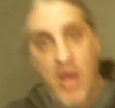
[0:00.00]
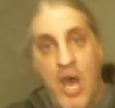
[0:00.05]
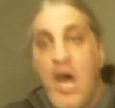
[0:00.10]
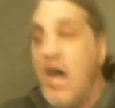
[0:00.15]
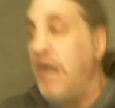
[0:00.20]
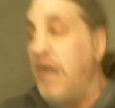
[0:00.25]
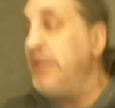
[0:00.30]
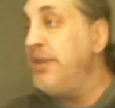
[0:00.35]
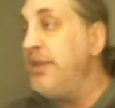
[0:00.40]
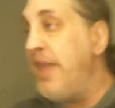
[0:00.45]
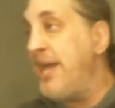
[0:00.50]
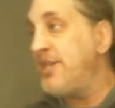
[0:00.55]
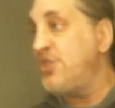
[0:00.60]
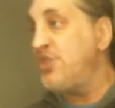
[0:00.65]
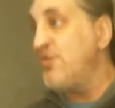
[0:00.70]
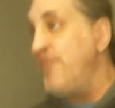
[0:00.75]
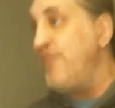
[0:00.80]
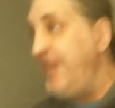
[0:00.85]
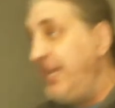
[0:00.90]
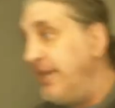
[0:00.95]
unless
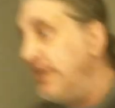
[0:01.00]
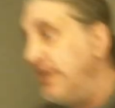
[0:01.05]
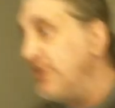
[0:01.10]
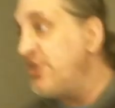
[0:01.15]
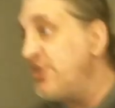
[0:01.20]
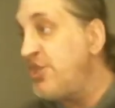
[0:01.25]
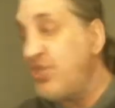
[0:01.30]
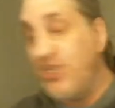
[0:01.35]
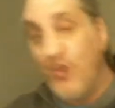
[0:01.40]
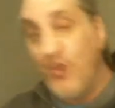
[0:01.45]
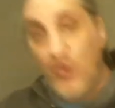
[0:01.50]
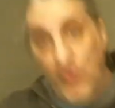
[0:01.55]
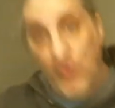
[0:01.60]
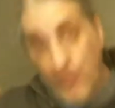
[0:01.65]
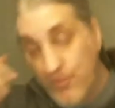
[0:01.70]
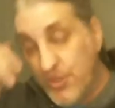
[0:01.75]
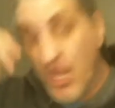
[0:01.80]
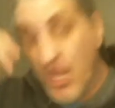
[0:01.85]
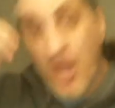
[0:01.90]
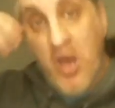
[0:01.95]
we
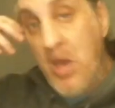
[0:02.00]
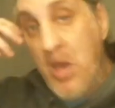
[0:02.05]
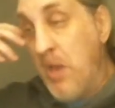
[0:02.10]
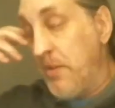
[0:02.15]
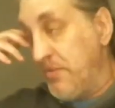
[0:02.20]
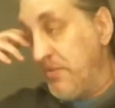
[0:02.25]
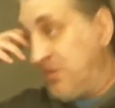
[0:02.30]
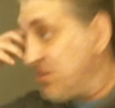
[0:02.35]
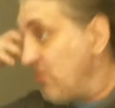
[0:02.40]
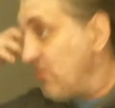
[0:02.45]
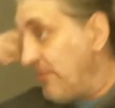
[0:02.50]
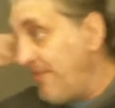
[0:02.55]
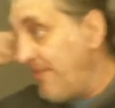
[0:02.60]
assumed sort of